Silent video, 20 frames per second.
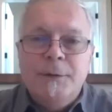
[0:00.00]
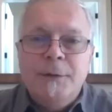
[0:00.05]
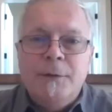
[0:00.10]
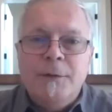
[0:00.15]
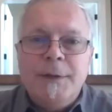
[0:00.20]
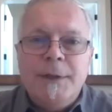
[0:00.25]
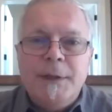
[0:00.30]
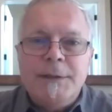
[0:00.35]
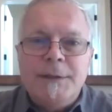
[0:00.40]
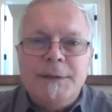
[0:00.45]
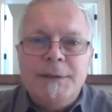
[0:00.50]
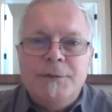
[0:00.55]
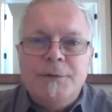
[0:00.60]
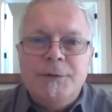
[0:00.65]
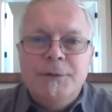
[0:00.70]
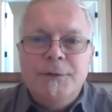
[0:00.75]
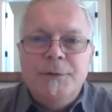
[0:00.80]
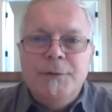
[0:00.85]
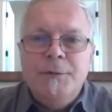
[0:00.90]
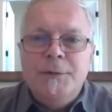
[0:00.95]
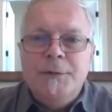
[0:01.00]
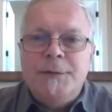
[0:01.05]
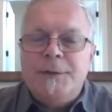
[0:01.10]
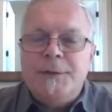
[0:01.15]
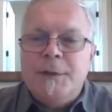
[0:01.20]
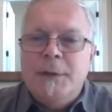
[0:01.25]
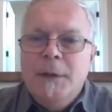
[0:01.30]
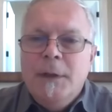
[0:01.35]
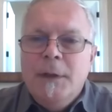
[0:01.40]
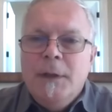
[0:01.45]
Nokia has
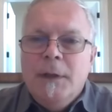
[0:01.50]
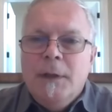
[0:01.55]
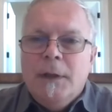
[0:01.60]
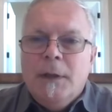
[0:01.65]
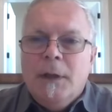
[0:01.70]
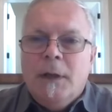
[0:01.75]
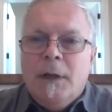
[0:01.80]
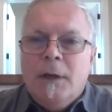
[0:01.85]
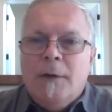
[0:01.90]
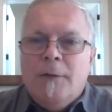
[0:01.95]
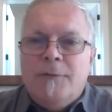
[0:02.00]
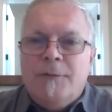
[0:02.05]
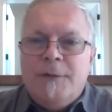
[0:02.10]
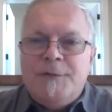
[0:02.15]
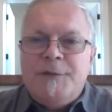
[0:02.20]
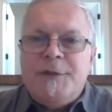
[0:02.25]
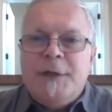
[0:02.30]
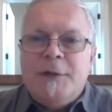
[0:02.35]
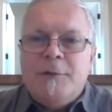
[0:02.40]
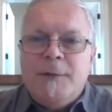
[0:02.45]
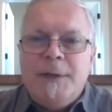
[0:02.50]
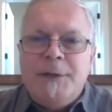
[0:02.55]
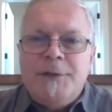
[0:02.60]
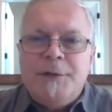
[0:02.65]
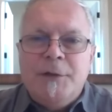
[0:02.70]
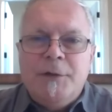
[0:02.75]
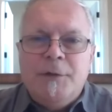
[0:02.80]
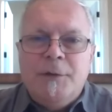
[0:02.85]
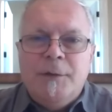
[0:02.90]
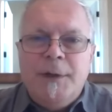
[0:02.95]
introduced uh, fifth
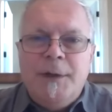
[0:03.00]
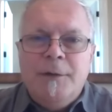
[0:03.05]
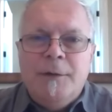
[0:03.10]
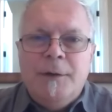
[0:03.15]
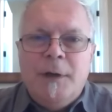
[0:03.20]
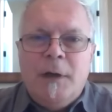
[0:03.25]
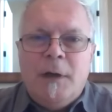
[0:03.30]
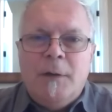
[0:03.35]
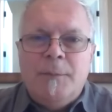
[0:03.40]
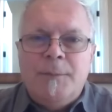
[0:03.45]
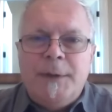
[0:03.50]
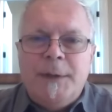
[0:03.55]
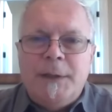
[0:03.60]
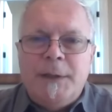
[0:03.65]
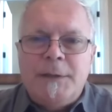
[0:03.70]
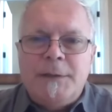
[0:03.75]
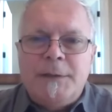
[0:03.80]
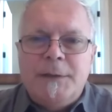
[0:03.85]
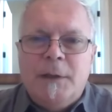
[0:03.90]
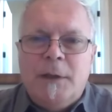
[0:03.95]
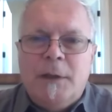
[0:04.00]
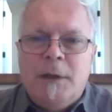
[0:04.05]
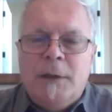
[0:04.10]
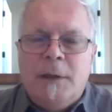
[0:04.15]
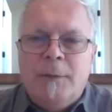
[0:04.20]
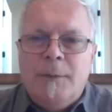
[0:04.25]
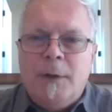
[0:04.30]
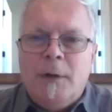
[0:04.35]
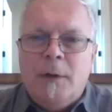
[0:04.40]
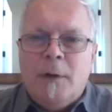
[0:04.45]
generation coherent optics
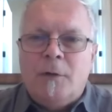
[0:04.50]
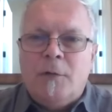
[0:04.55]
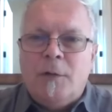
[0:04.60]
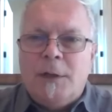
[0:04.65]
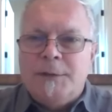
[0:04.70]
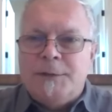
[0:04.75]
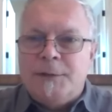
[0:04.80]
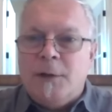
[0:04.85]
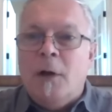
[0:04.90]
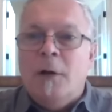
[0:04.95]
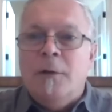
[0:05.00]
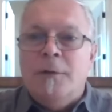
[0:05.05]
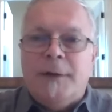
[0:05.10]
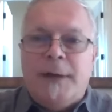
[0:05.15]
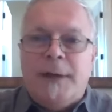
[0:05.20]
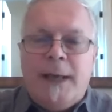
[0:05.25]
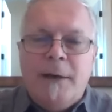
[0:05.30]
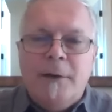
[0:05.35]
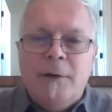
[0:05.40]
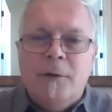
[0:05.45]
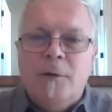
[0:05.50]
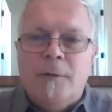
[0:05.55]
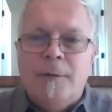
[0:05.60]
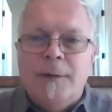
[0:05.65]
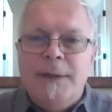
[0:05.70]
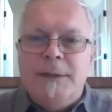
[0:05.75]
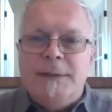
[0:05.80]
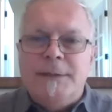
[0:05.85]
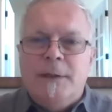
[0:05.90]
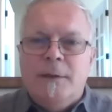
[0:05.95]
uh, across all the
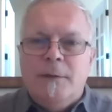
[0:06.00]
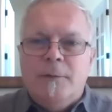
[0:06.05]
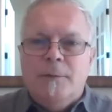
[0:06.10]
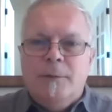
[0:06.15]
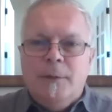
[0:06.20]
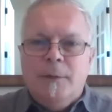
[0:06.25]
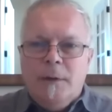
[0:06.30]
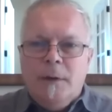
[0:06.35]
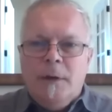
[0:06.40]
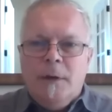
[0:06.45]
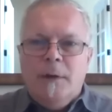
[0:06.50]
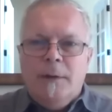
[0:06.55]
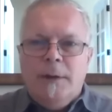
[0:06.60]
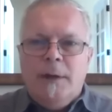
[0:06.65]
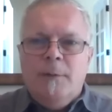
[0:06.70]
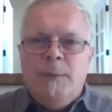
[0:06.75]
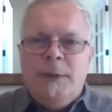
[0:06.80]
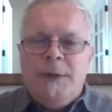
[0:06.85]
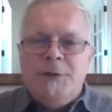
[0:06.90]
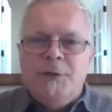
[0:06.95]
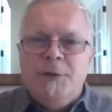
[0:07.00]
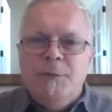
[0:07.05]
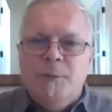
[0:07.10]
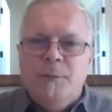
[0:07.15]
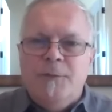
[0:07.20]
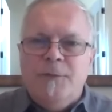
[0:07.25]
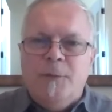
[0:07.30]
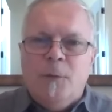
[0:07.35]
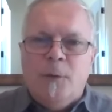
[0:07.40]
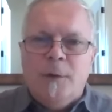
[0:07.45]
categories that uh, I mentioned
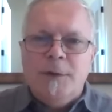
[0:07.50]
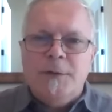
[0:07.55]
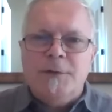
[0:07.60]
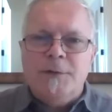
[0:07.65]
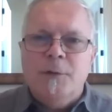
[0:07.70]
before.